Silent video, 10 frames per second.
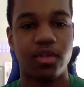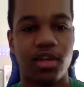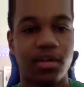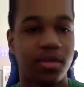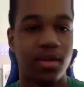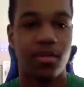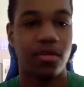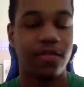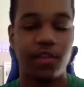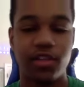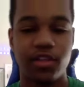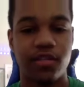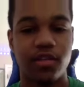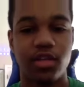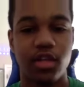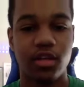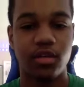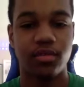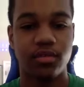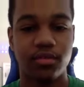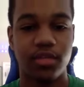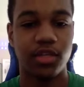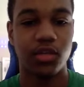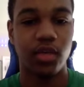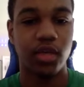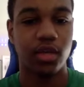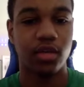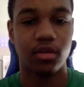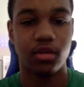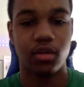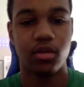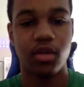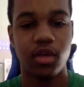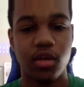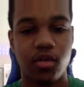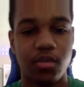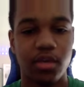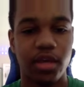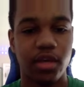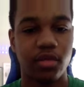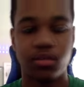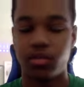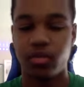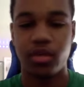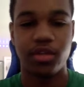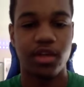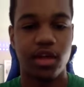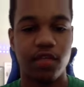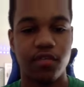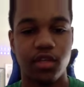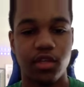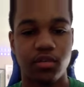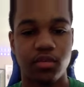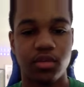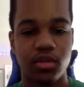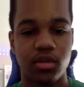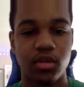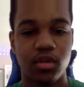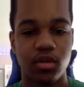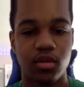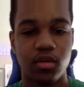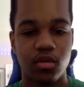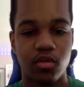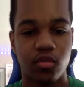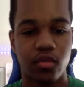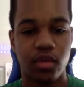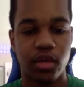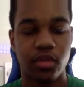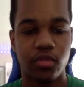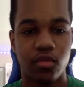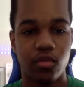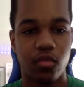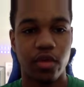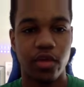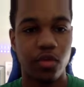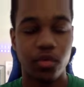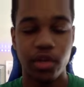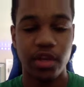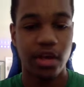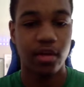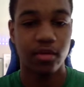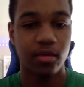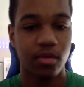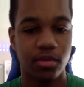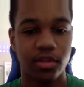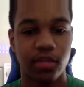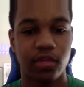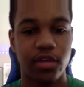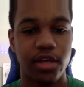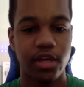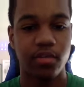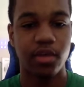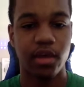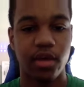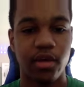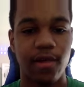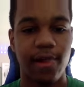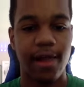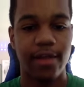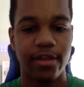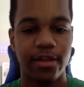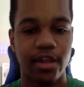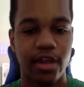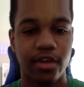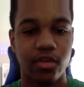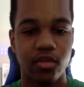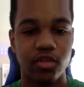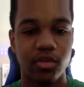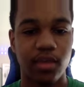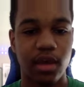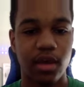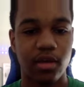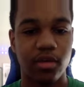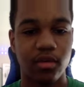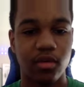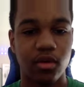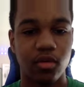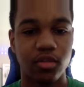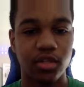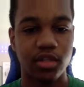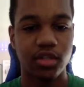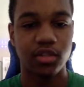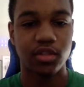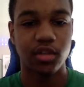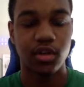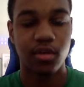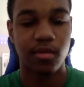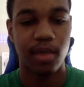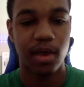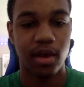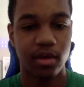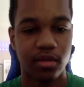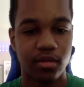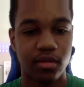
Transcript: time, but we faced adversity this weekend. We played three tough teams. We went down almost every game, but I think that using my coaches, my